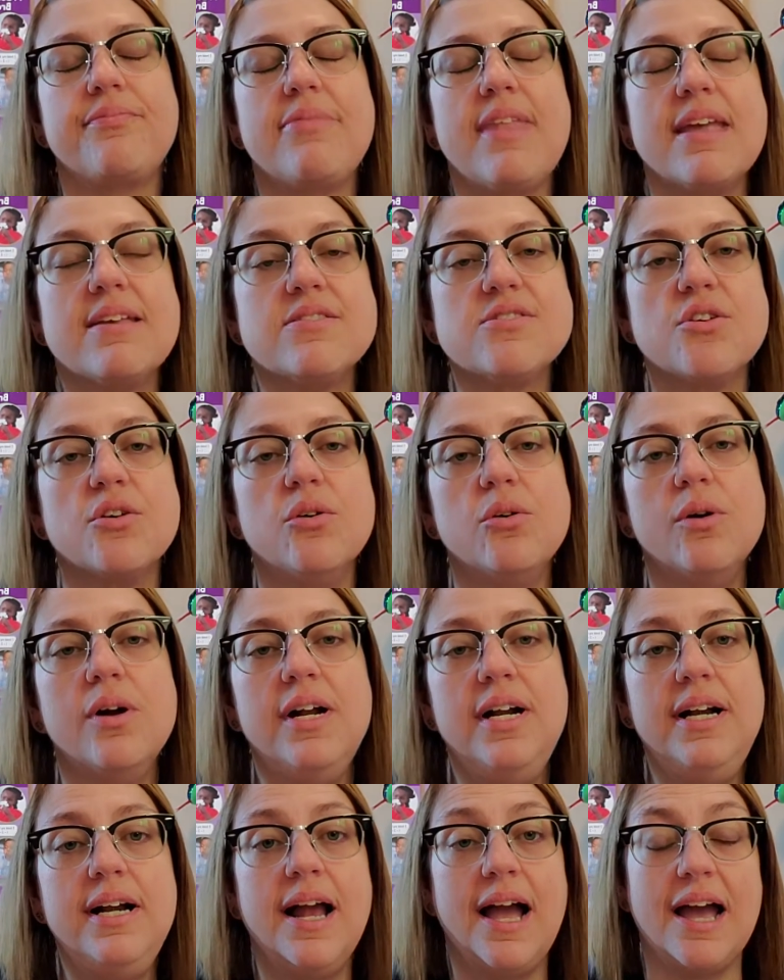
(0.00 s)
So
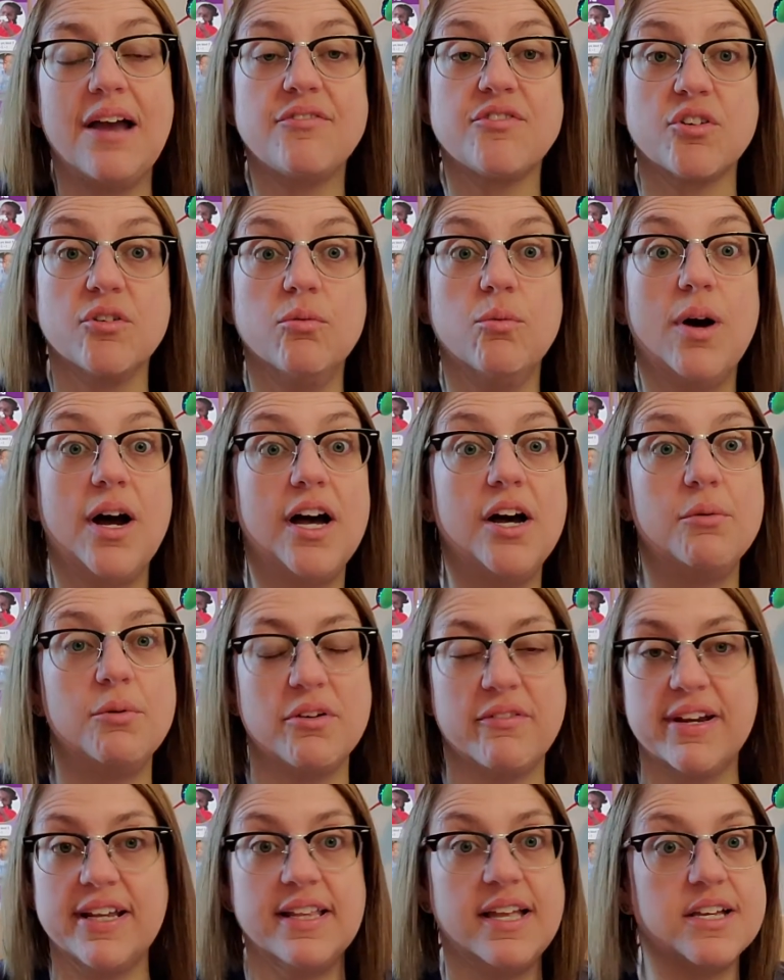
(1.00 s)
after a while, we
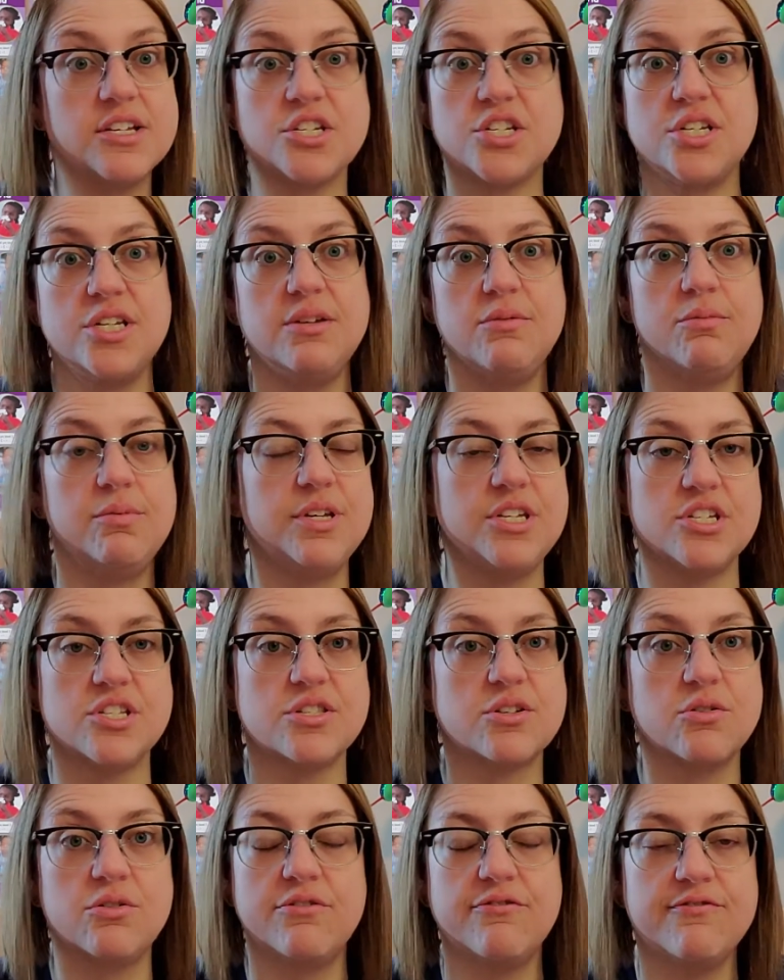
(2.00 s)
realized we
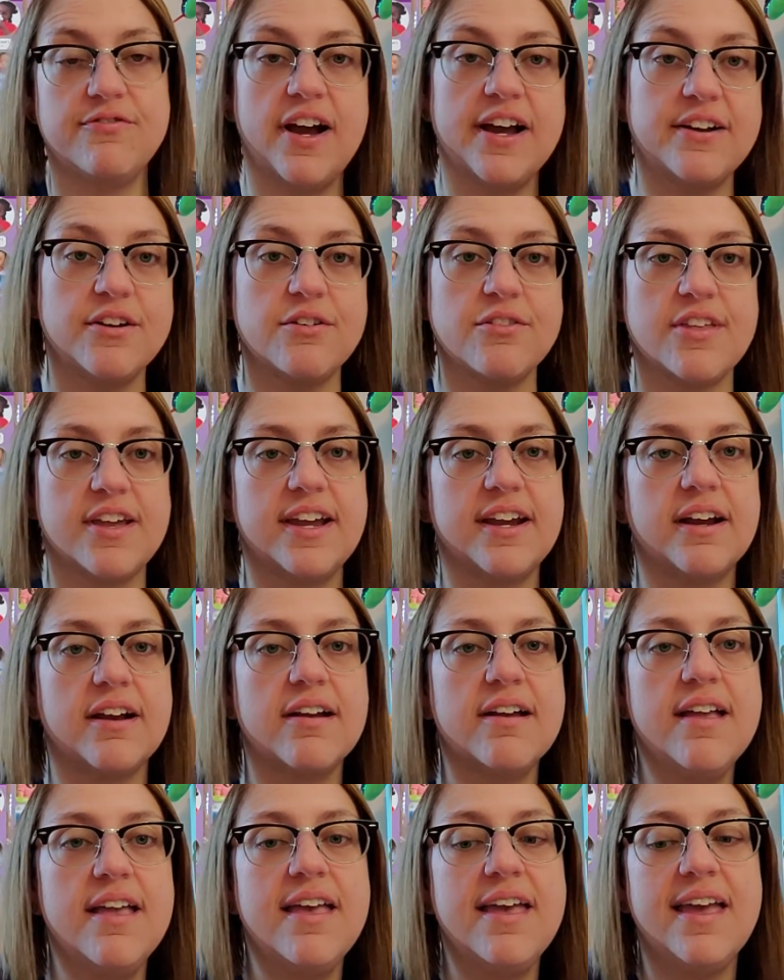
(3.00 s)
just couldn't find her there,
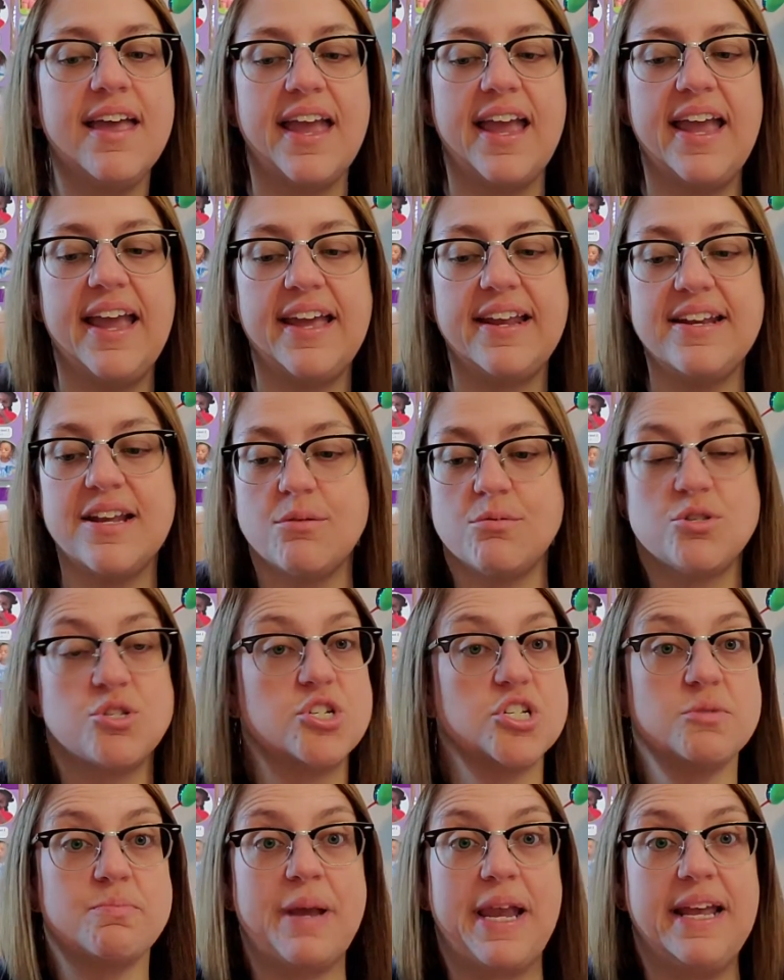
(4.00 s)
and I was
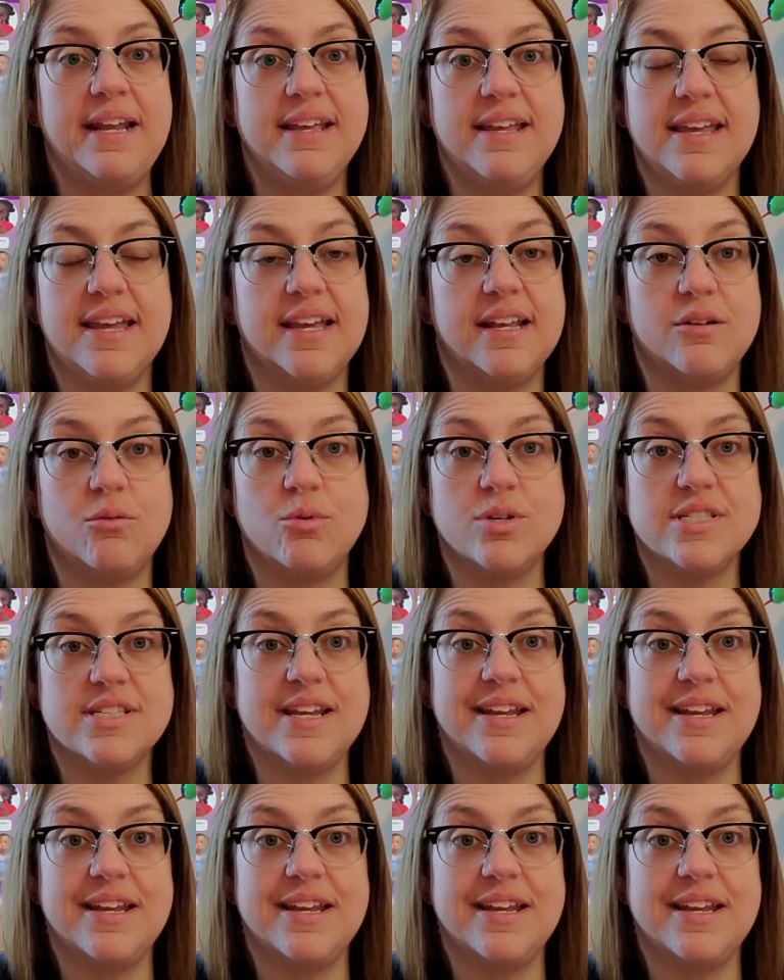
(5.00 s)
just panicking and it wasn't